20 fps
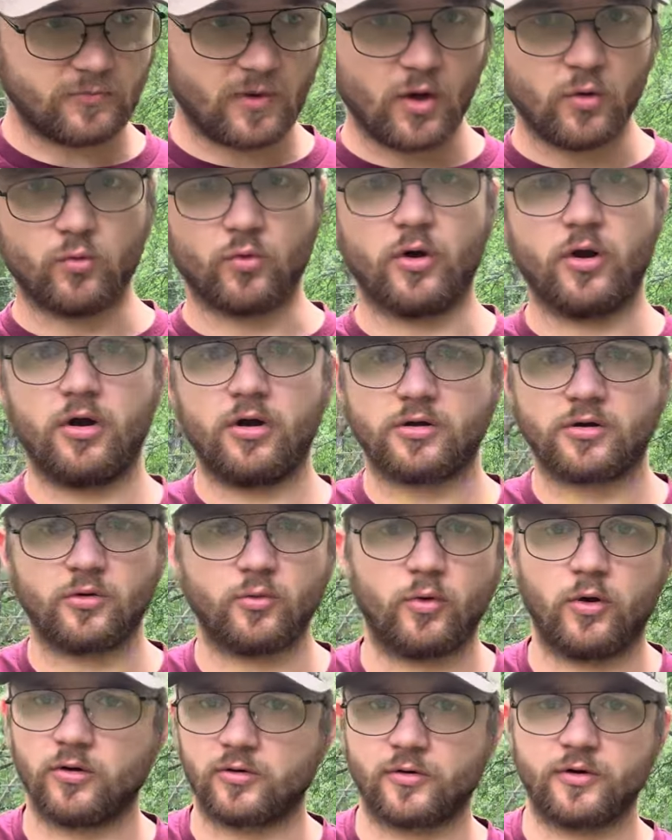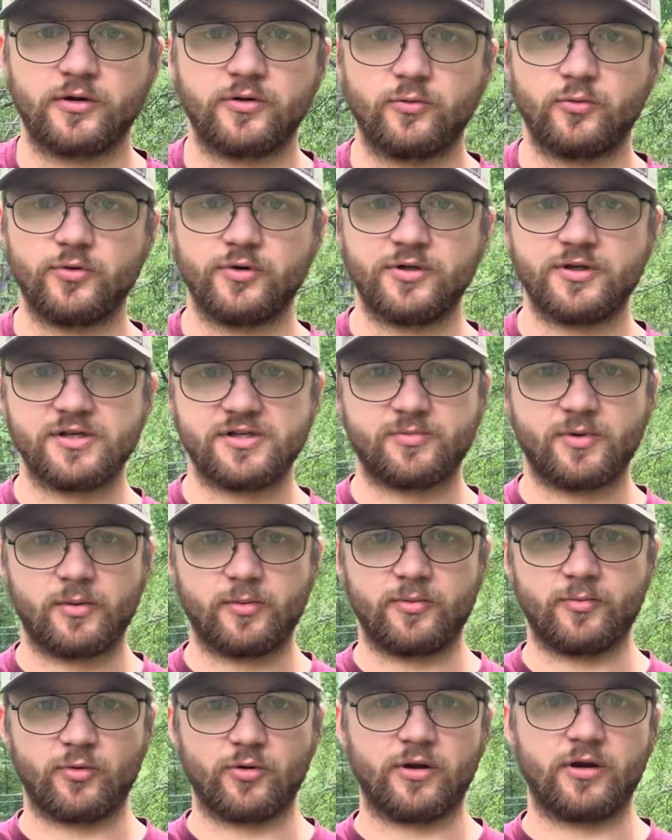ruck or walk around the woods, maybe
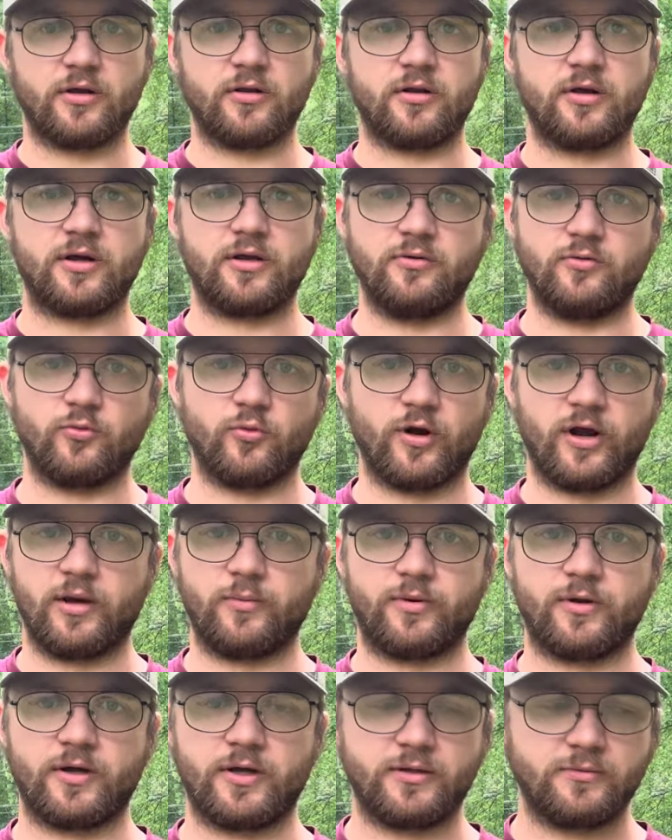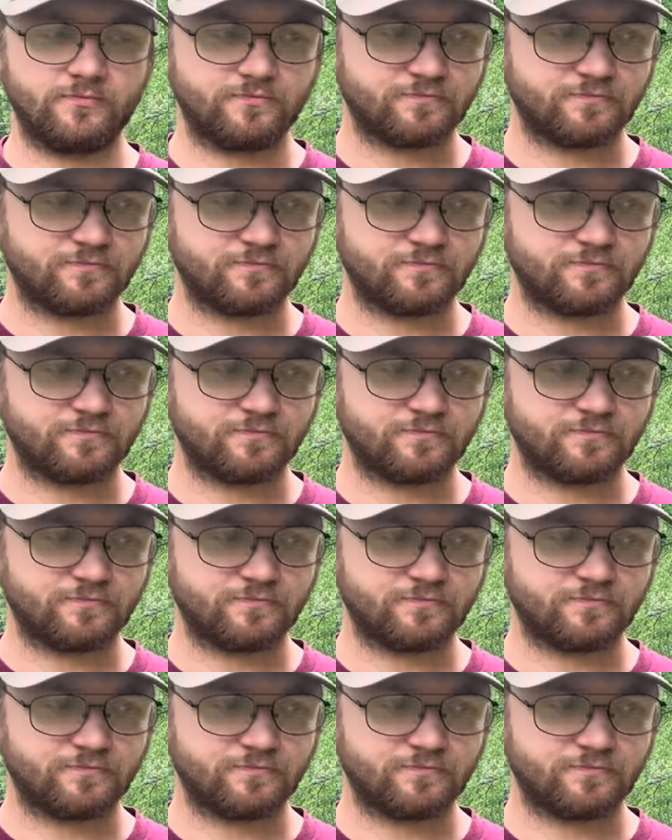morel hunt and ramp hunt